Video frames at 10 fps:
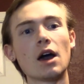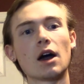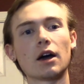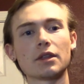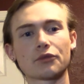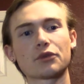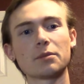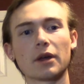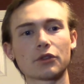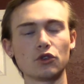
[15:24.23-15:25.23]
and the free
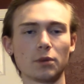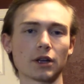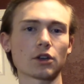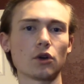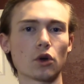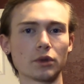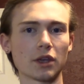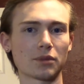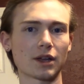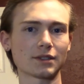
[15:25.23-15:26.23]
month coupon code only
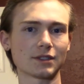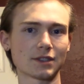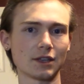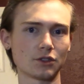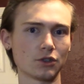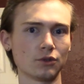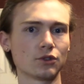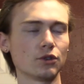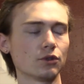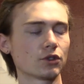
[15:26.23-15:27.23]
applies to Stage 2
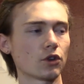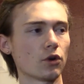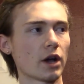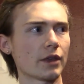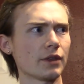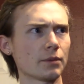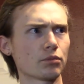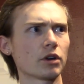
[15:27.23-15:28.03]
too, so I think